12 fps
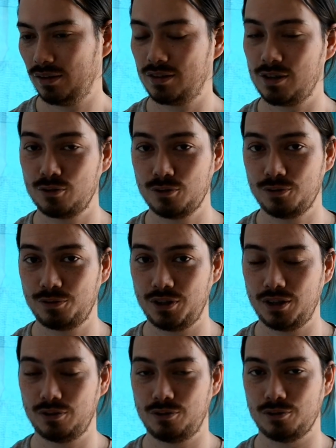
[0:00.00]
It's a good
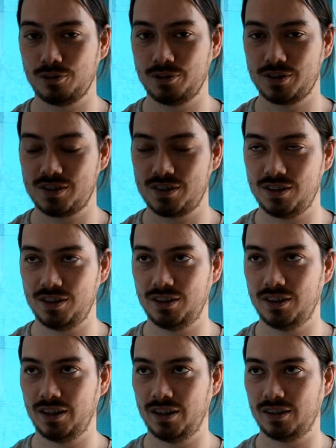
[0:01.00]
thing to
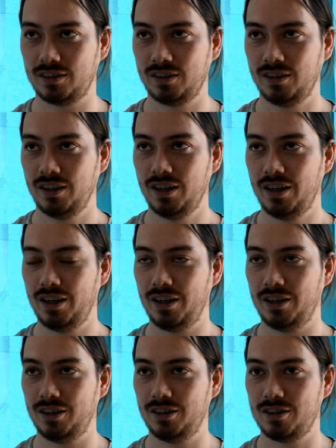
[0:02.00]
see that
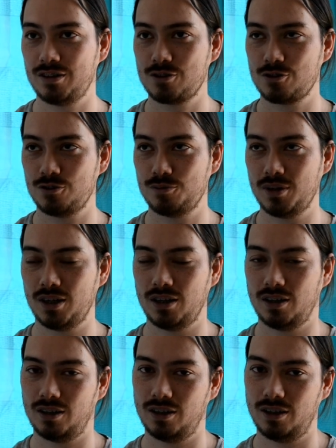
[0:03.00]
Irina and
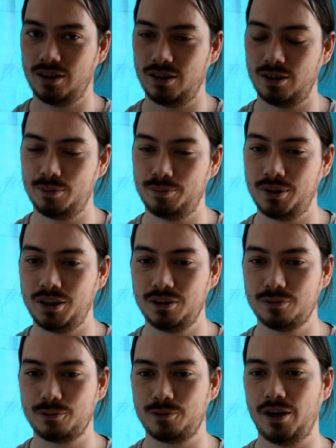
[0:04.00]
Souma are
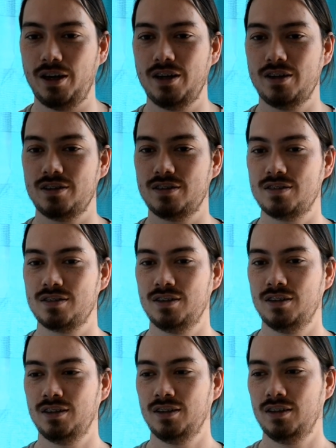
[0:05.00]
being friends.
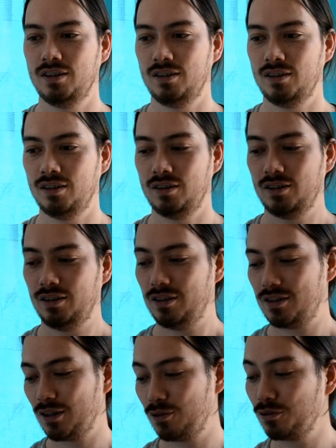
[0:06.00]

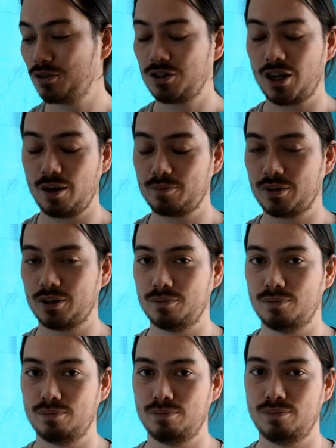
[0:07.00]
It's a good
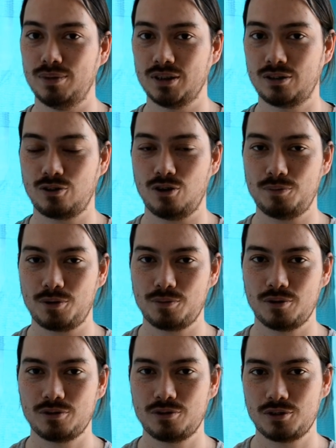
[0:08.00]
chapter, but
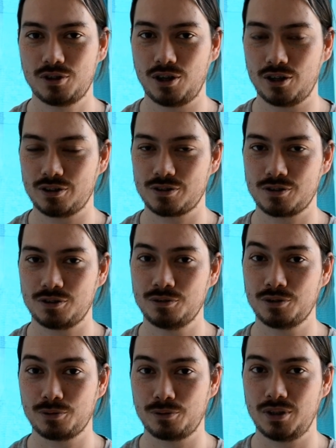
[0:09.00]
comparable to the others
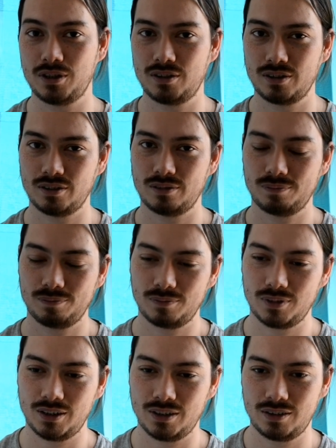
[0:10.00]
on the week,
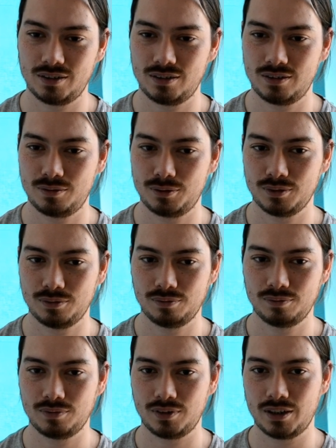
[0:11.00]
it
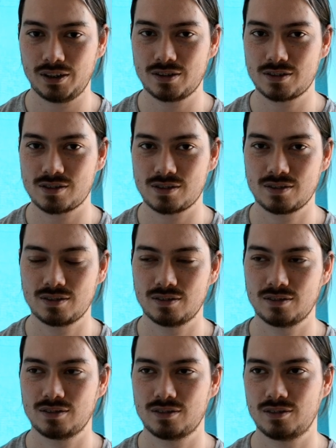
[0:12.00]
leaks
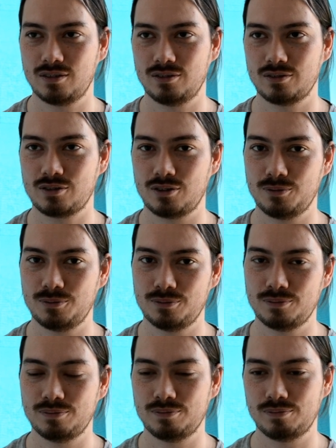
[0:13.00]

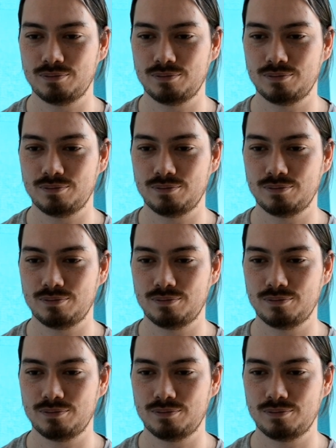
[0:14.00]
something.